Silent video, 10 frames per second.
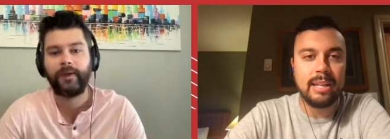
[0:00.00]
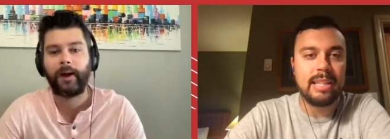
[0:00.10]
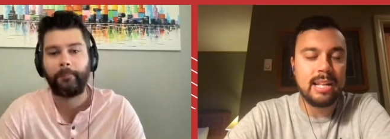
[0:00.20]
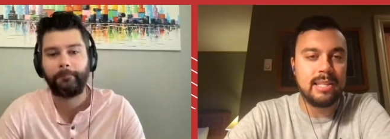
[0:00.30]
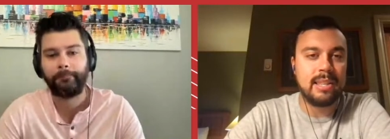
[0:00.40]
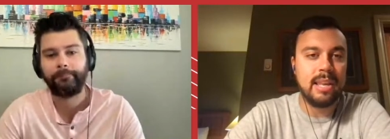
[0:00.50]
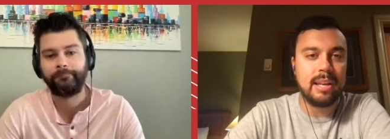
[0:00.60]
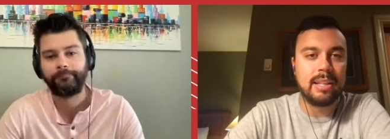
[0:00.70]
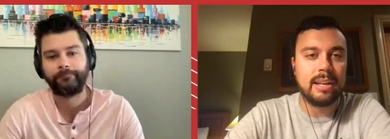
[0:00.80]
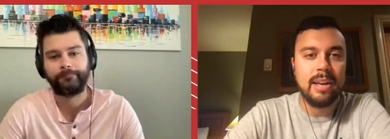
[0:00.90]
Speaker 1: That's the
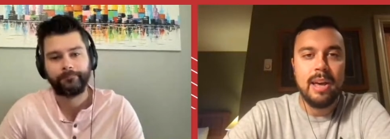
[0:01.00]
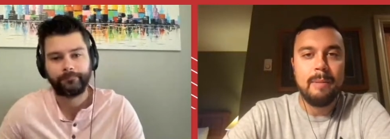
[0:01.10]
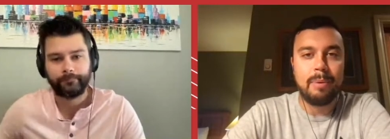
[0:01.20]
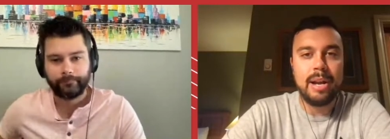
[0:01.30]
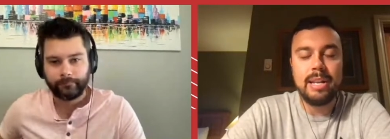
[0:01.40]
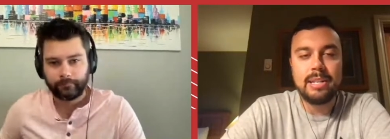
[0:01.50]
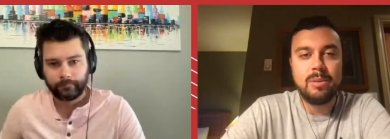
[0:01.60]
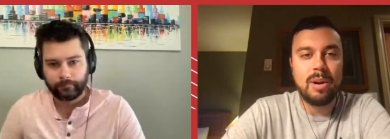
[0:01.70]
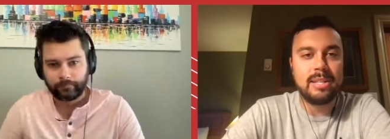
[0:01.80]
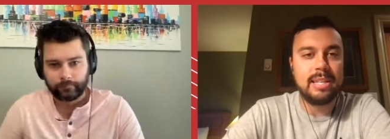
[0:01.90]
thing. Brady doesn't
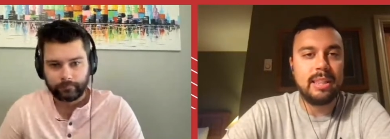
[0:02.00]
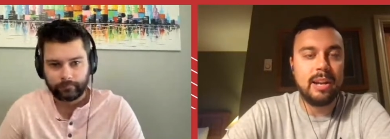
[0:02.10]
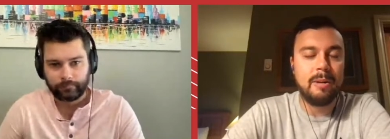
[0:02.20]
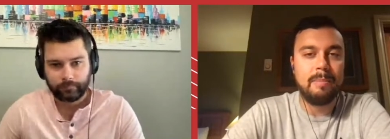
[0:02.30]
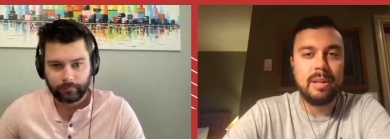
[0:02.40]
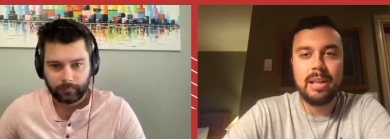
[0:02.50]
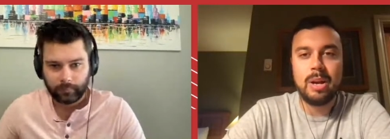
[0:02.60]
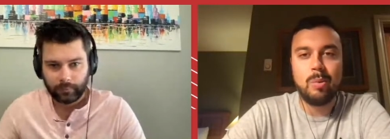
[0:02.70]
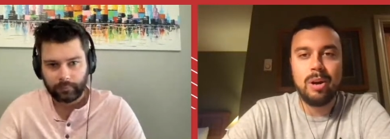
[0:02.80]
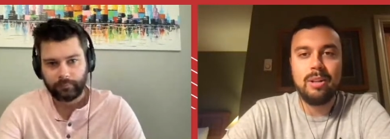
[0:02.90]
want to sit there and be
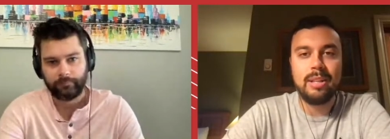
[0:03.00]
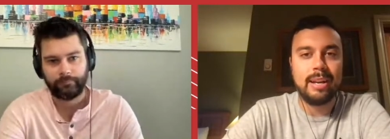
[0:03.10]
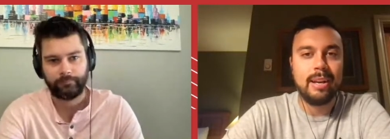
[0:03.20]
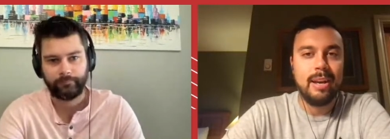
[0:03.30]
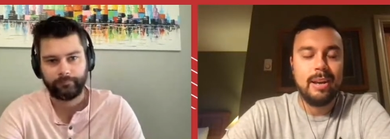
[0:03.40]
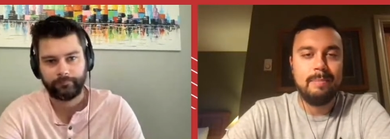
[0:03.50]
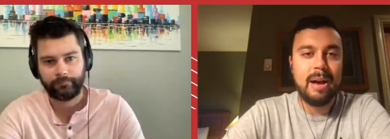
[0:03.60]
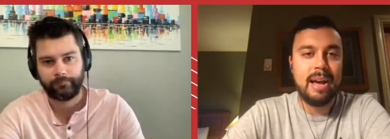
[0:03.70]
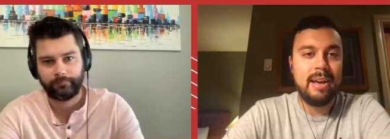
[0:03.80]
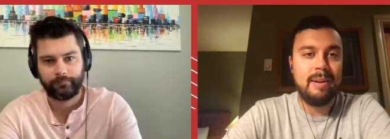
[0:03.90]
like, well,
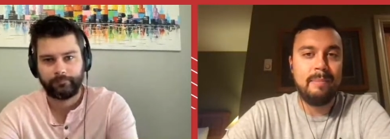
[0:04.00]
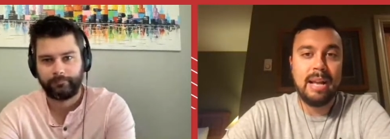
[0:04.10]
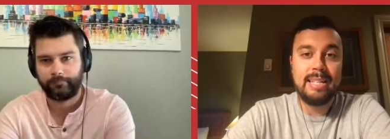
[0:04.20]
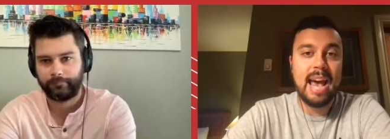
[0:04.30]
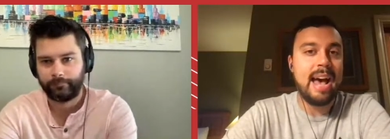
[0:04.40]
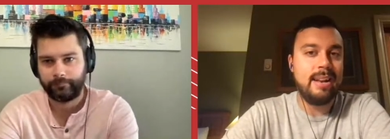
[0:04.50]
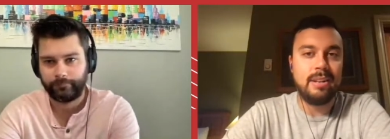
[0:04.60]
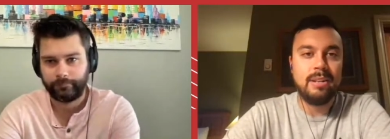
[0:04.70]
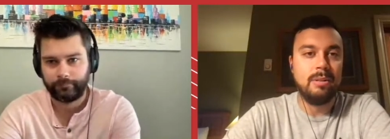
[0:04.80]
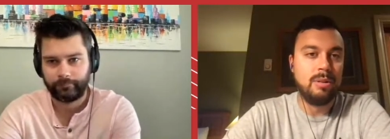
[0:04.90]
my dad
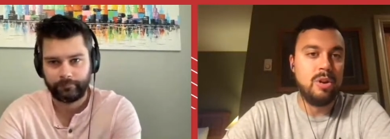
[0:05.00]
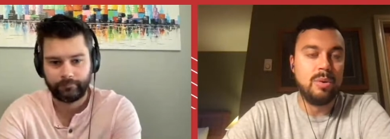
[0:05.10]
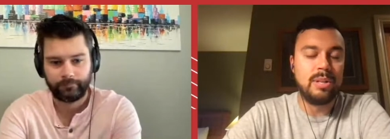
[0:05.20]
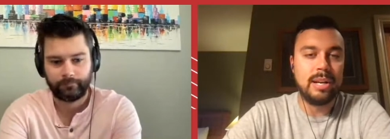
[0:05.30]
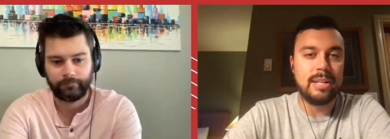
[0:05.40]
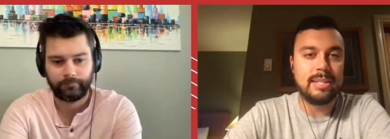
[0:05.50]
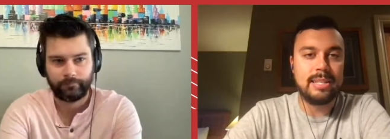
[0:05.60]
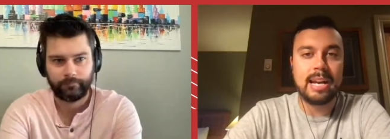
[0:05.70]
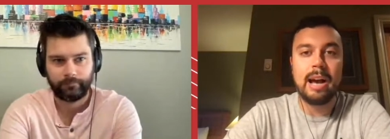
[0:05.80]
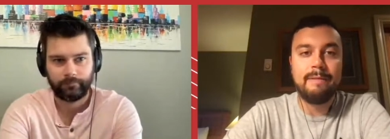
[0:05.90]
knew to
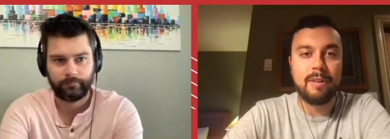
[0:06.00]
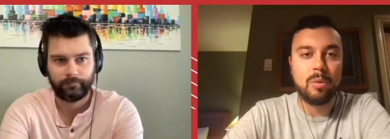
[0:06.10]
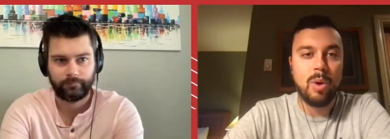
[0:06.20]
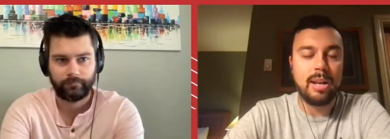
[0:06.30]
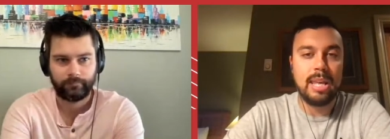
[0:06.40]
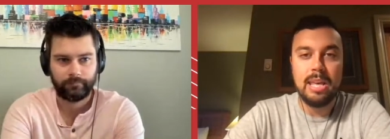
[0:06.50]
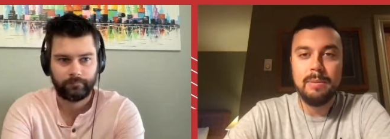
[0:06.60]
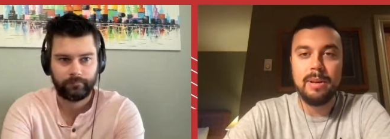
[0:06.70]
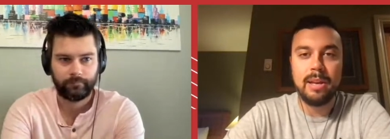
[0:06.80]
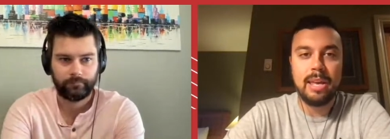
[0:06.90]
stick up for what
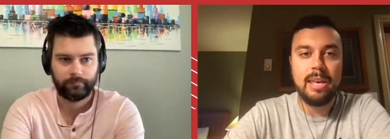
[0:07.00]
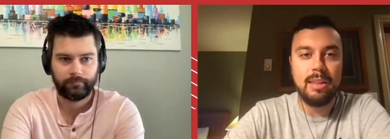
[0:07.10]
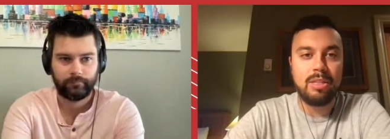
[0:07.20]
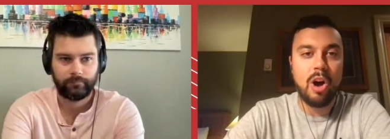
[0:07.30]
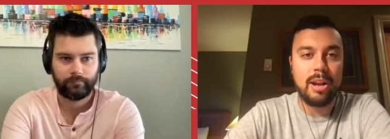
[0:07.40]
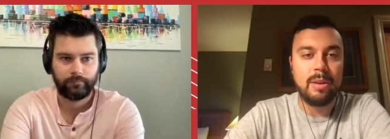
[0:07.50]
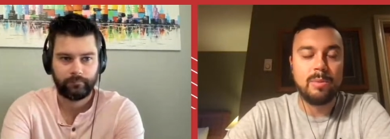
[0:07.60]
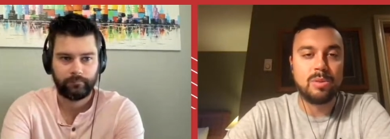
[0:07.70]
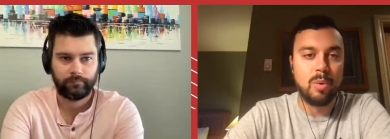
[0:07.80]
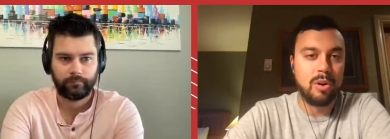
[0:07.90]
he thought he
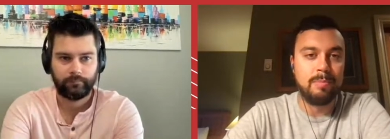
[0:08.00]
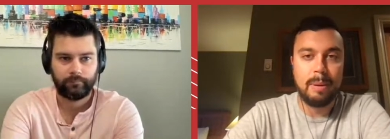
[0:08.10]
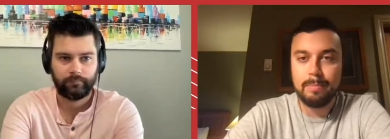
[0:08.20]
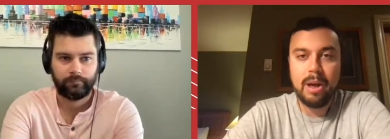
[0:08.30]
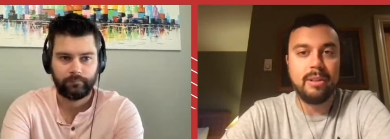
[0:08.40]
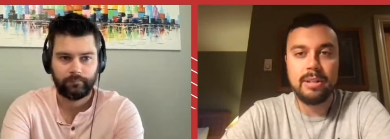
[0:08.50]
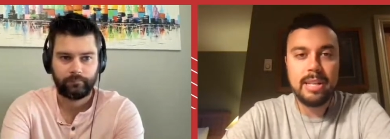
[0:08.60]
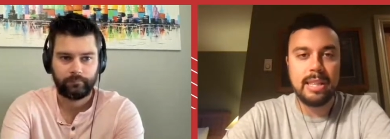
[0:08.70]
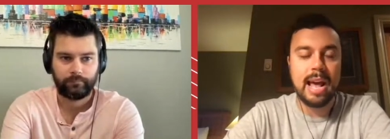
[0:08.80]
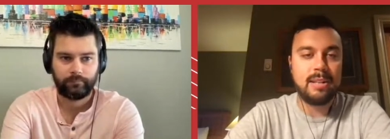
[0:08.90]
was worth. My brother
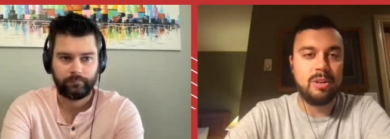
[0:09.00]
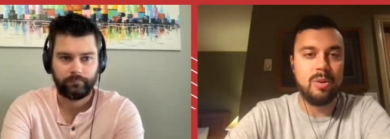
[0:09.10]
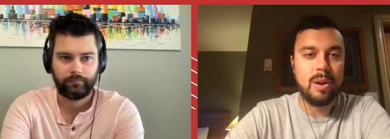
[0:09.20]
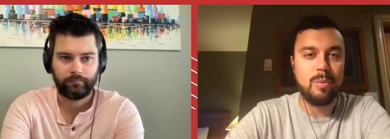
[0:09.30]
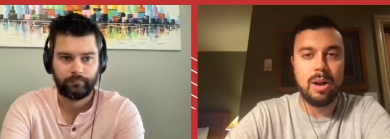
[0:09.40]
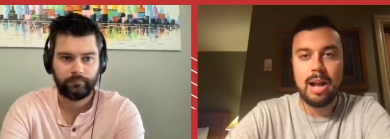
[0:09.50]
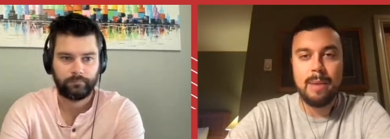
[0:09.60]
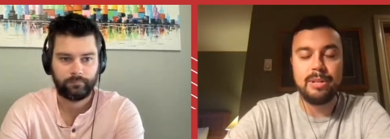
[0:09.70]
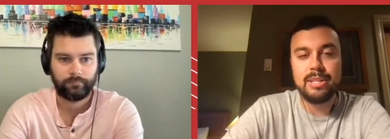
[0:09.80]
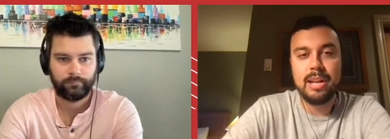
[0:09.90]
did that too. And what,
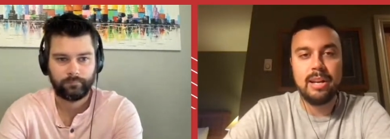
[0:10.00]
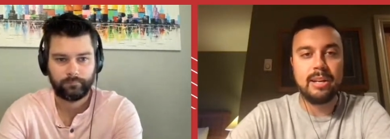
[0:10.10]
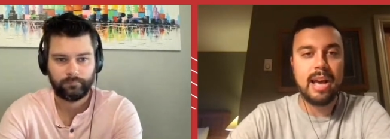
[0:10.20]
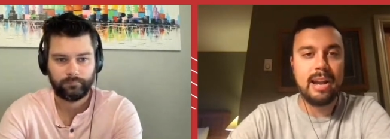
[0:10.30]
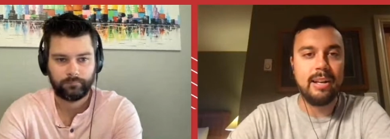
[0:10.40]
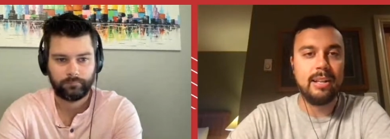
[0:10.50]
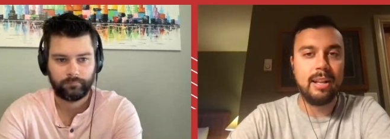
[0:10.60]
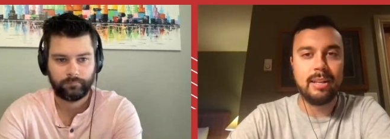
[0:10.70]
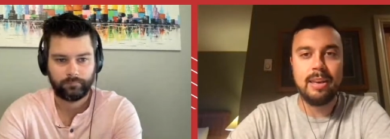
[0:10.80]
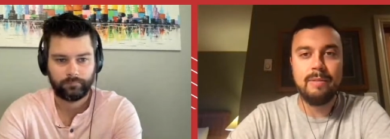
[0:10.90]
I'm just going to kind
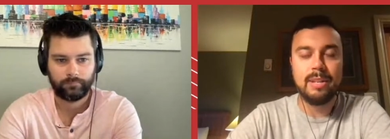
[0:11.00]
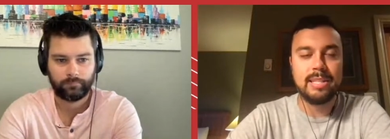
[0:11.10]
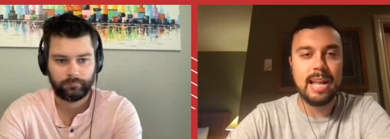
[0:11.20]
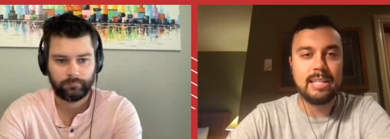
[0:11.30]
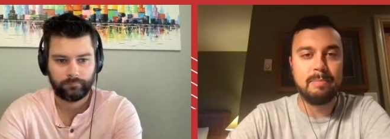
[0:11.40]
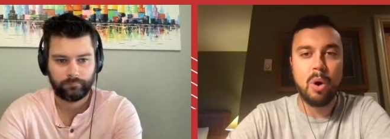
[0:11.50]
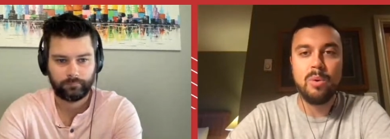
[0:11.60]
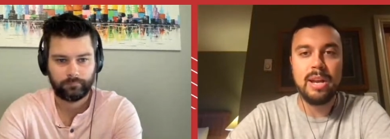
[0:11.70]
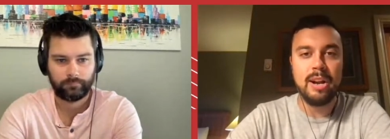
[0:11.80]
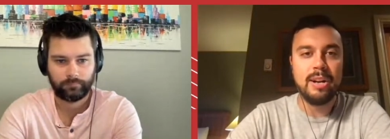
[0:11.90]
of give the Sens a
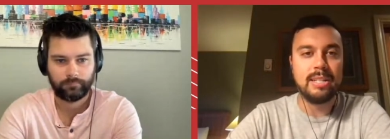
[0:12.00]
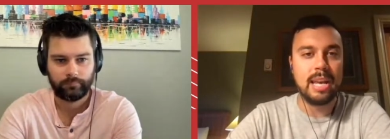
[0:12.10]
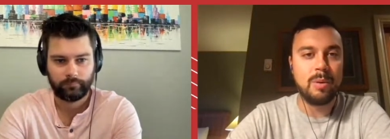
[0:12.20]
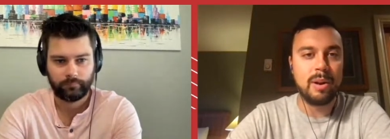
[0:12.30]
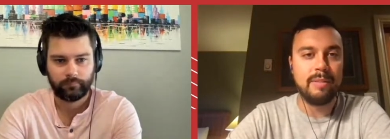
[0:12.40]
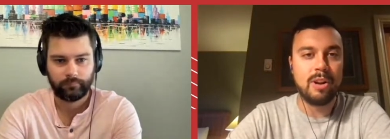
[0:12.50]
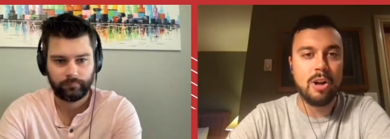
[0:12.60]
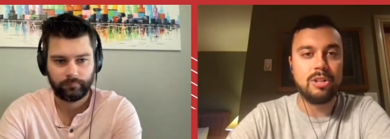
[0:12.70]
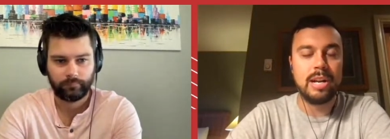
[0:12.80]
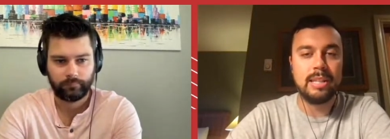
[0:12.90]
bone here and take whatever
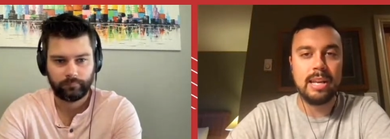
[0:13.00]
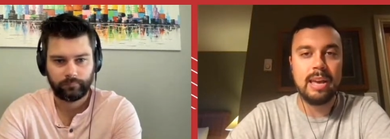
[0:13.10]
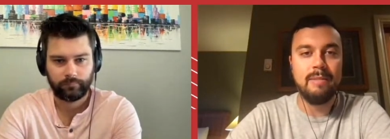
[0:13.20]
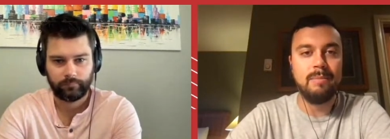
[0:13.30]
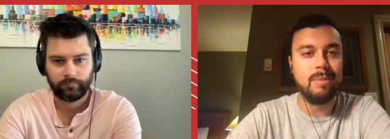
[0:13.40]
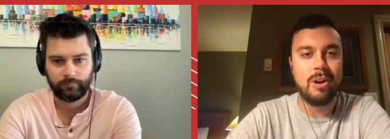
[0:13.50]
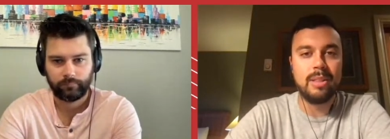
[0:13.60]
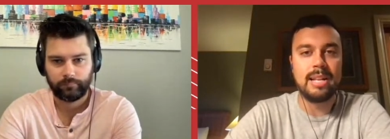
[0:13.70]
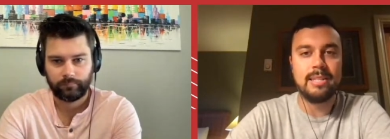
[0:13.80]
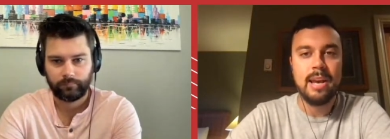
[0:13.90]
contract they give him? No,
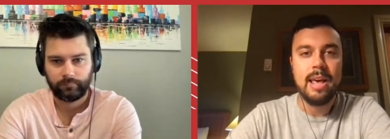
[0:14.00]
that's